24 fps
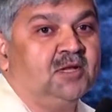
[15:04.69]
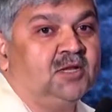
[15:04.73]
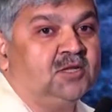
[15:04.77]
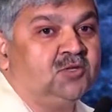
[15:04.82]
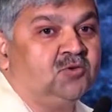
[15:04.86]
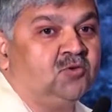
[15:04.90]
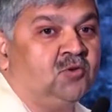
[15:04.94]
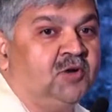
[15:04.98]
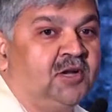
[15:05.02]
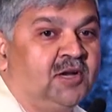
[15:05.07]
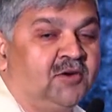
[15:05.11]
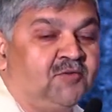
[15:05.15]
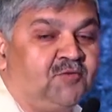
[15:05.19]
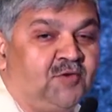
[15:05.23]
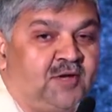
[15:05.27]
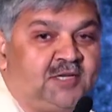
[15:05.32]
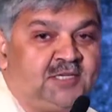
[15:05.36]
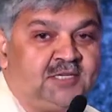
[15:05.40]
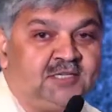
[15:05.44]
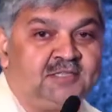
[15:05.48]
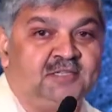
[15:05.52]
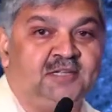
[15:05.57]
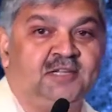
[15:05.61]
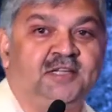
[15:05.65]
So
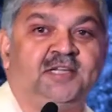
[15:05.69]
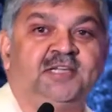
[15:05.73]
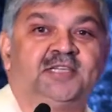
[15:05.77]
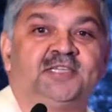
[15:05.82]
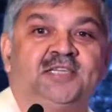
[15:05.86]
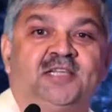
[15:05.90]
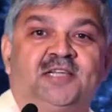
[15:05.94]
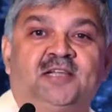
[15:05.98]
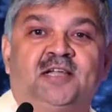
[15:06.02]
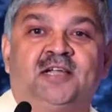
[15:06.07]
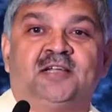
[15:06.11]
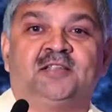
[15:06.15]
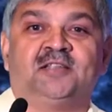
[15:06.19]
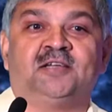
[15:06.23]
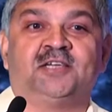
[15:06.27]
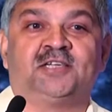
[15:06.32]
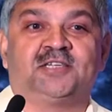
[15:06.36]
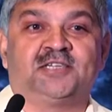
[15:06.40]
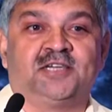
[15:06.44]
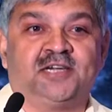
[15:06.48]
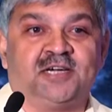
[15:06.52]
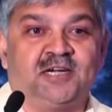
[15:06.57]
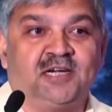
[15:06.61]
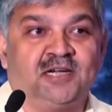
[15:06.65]
infrastructure creation at the
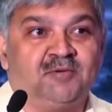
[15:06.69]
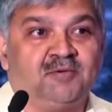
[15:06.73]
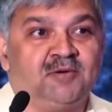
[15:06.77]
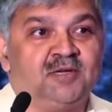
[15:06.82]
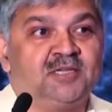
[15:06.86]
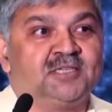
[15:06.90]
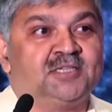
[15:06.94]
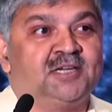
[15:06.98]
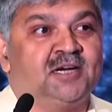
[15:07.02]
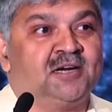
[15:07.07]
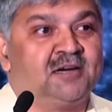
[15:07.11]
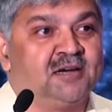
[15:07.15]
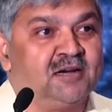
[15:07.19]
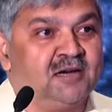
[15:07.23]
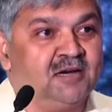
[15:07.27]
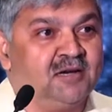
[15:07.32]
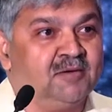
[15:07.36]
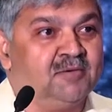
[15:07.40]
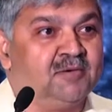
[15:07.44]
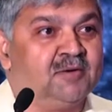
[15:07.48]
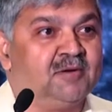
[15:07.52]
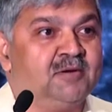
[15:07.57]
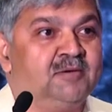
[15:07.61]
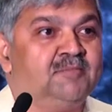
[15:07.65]
state level, central
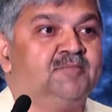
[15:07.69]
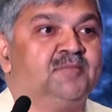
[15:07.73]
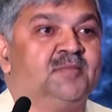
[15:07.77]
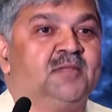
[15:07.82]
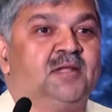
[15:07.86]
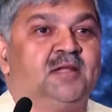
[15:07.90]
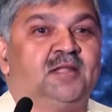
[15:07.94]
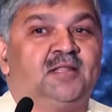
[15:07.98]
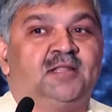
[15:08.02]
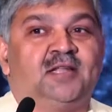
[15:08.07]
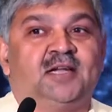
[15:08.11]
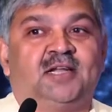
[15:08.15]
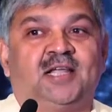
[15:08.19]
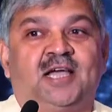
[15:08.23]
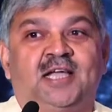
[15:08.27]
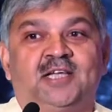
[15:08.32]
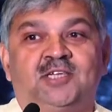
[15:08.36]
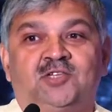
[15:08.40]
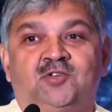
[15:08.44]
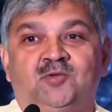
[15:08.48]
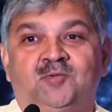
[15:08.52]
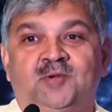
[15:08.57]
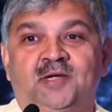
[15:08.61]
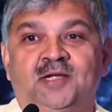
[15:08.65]
level, that has
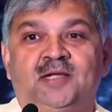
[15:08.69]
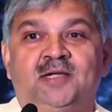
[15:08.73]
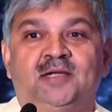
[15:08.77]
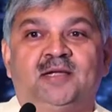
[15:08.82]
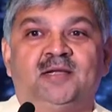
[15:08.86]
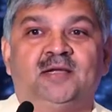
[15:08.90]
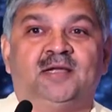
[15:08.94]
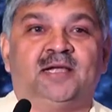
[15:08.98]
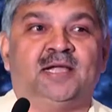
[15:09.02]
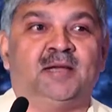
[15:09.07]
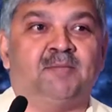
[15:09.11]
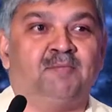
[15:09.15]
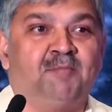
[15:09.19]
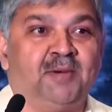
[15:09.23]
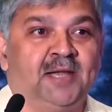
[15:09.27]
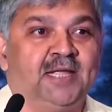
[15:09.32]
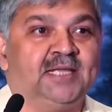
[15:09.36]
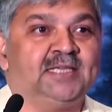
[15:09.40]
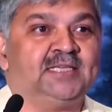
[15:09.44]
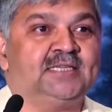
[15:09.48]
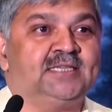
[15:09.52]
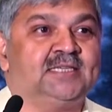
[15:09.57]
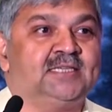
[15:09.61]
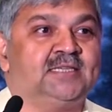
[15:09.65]
to be in
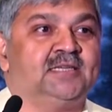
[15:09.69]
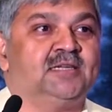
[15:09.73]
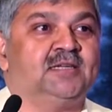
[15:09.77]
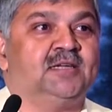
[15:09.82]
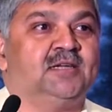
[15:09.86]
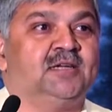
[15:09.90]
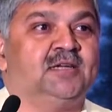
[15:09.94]
place